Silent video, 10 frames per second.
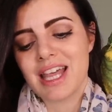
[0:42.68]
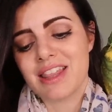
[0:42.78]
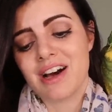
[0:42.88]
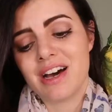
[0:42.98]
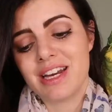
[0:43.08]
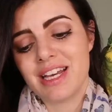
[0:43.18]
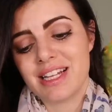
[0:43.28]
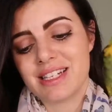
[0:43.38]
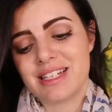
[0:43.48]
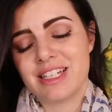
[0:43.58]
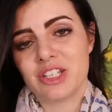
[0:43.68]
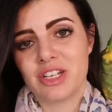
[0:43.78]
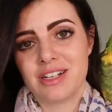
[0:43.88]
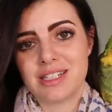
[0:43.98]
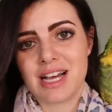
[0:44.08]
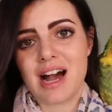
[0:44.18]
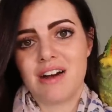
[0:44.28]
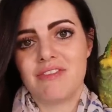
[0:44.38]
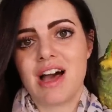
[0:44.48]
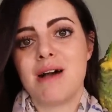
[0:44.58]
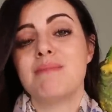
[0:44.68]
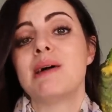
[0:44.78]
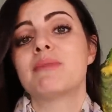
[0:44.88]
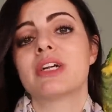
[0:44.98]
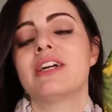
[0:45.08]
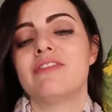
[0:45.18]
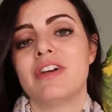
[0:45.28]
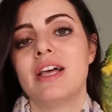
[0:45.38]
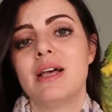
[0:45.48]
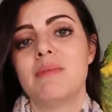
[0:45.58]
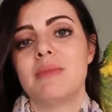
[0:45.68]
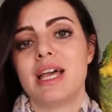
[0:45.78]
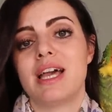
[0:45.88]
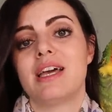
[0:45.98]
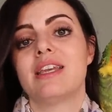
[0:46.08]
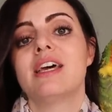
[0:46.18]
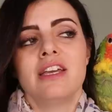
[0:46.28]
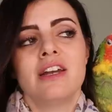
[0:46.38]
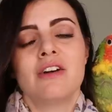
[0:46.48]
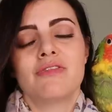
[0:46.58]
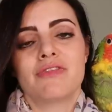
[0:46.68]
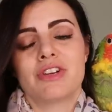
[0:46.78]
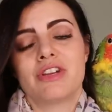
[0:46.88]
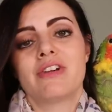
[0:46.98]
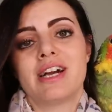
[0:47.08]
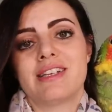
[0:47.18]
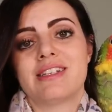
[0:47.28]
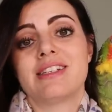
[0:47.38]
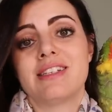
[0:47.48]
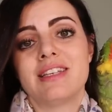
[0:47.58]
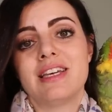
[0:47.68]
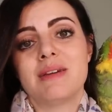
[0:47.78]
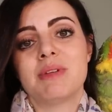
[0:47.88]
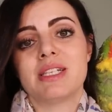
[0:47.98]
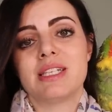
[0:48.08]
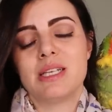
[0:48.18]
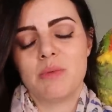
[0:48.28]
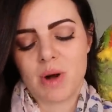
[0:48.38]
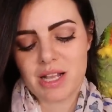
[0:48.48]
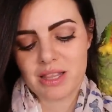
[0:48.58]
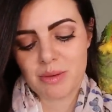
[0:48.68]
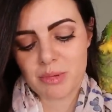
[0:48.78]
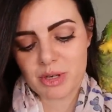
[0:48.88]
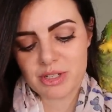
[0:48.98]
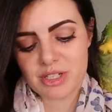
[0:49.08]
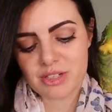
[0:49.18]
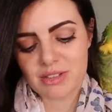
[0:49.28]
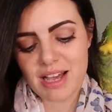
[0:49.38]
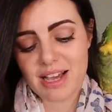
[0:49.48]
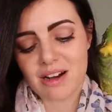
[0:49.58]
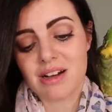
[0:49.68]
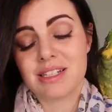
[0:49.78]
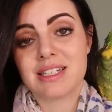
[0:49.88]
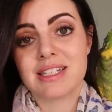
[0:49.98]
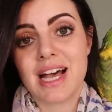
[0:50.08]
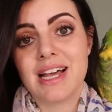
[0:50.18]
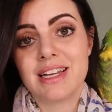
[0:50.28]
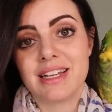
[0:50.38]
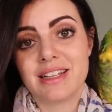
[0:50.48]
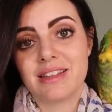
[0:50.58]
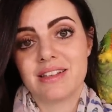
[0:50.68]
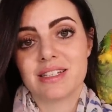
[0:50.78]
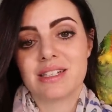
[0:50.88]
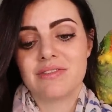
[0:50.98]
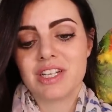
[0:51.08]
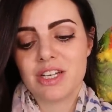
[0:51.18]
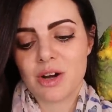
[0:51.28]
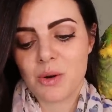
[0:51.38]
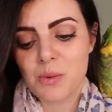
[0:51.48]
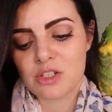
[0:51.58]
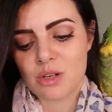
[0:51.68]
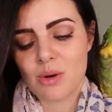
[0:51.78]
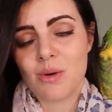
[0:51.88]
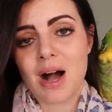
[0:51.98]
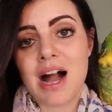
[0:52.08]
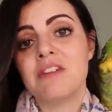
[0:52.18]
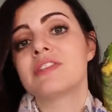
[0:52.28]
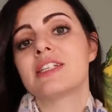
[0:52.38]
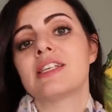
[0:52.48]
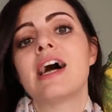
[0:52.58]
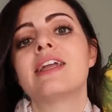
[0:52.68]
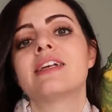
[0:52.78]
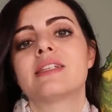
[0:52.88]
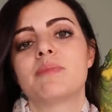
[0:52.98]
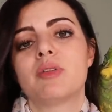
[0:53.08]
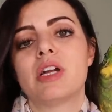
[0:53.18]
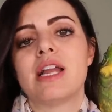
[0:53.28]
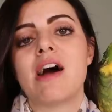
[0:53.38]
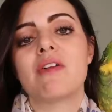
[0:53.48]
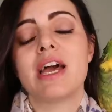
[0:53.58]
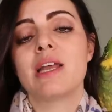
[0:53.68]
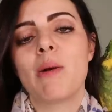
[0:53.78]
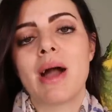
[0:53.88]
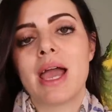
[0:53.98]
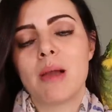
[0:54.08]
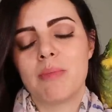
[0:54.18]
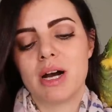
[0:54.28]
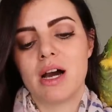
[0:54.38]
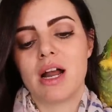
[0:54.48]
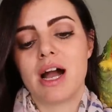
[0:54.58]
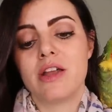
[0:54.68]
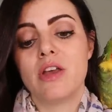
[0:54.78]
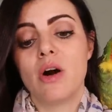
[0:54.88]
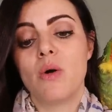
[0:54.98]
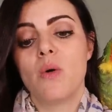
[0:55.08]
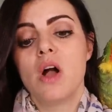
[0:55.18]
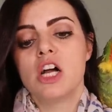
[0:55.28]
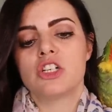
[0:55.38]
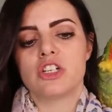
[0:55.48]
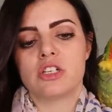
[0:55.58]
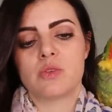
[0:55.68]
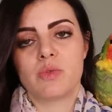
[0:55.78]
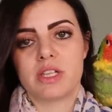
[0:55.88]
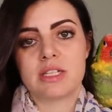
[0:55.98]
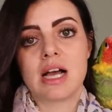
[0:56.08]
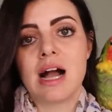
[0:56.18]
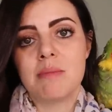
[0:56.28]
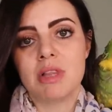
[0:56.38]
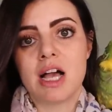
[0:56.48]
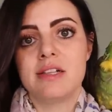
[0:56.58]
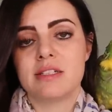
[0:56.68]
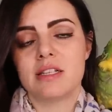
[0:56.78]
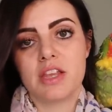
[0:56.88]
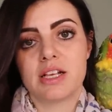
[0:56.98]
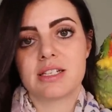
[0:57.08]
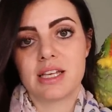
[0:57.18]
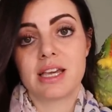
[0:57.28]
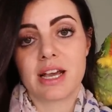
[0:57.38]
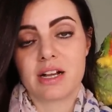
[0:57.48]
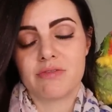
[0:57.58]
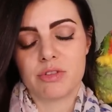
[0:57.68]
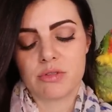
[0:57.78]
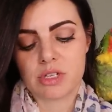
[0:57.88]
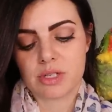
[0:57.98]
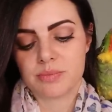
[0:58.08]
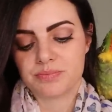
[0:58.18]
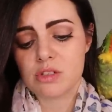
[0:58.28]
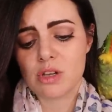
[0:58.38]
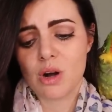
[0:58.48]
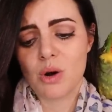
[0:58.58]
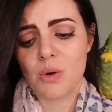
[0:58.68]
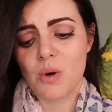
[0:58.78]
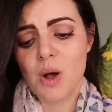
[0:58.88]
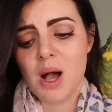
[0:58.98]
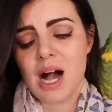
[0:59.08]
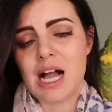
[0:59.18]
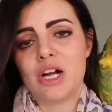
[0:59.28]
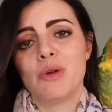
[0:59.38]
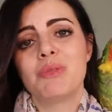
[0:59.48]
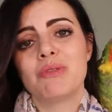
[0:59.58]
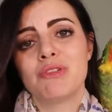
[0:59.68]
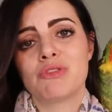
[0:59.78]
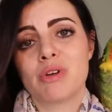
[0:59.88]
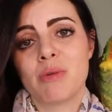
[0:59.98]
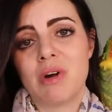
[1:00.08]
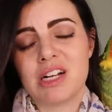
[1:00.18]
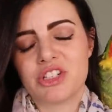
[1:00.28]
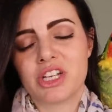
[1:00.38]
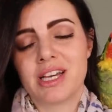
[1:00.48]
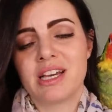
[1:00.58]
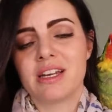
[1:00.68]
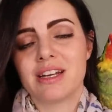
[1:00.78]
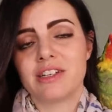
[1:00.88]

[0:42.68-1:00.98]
I thought it's still good to have that that memory of him, and you know, for you guys to see him and see what the birds are like on set in this video. So I've decided to put it out anyway, but I know just with timelines things can get confusing, so I hope you enjoy watching it.